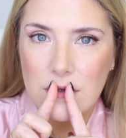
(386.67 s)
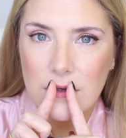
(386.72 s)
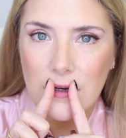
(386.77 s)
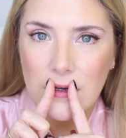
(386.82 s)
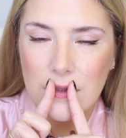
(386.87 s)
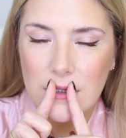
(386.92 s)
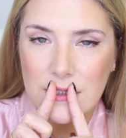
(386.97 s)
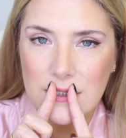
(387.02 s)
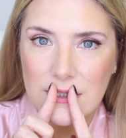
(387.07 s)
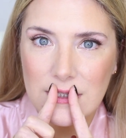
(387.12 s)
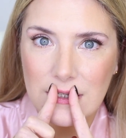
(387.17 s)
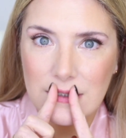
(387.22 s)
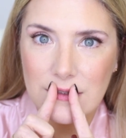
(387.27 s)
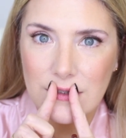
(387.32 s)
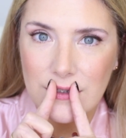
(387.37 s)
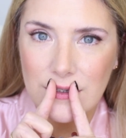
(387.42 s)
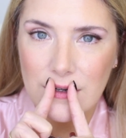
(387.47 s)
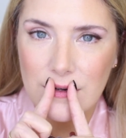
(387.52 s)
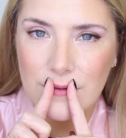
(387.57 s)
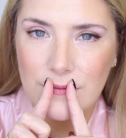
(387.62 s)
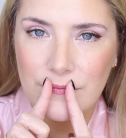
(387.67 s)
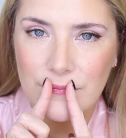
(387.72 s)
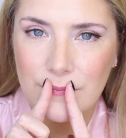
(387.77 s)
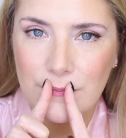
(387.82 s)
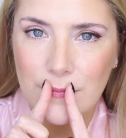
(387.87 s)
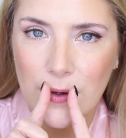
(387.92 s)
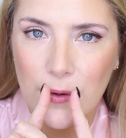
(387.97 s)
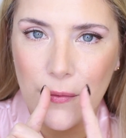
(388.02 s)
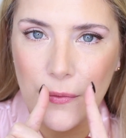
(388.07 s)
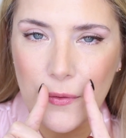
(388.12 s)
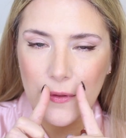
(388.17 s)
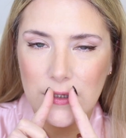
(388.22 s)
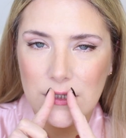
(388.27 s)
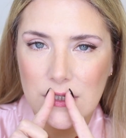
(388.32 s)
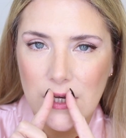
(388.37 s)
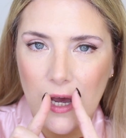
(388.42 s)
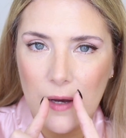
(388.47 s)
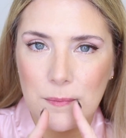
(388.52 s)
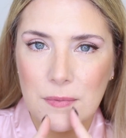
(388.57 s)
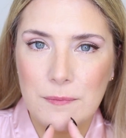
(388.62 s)
on the center of both
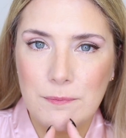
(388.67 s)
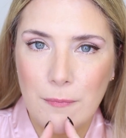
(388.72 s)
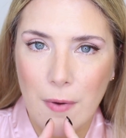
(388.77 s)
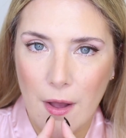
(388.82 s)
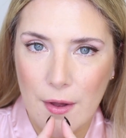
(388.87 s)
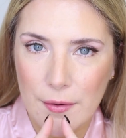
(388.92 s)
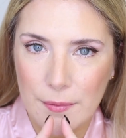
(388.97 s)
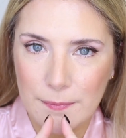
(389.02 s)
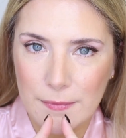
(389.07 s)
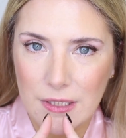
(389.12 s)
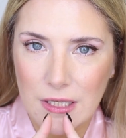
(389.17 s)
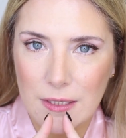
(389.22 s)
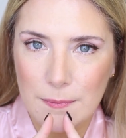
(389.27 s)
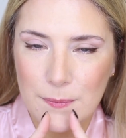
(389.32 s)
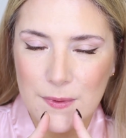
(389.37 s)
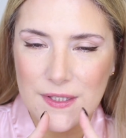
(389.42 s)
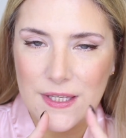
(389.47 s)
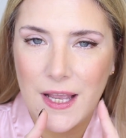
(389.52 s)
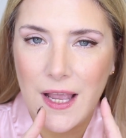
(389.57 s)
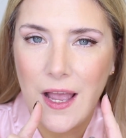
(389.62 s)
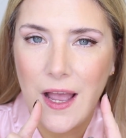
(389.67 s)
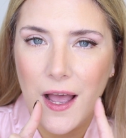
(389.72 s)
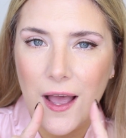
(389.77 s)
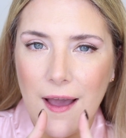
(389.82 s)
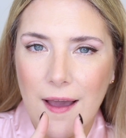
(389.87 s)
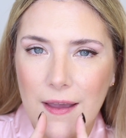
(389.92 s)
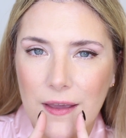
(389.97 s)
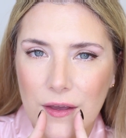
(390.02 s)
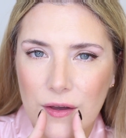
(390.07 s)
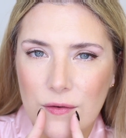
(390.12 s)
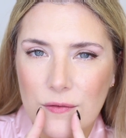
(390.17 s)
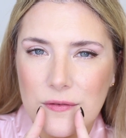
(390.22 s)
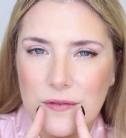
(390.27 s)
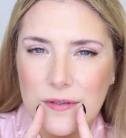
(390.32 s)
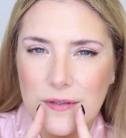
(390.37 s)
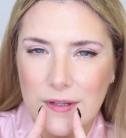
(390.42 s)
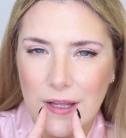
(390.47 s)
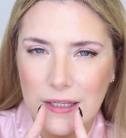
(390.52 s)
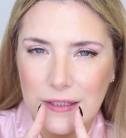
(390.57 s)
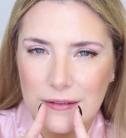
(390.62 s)
top and bottom lips. I go
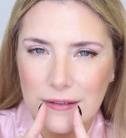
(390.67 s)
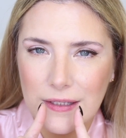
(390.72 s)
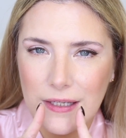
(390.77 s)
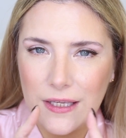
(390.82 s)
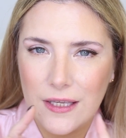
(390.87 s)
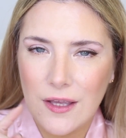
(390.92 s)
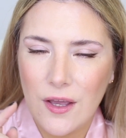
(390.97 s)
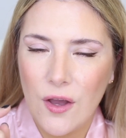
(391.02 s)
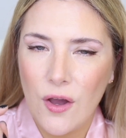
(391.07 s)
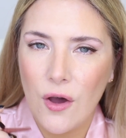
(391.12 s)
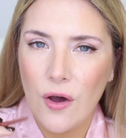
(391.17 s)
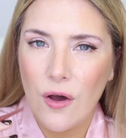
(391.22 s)
slightly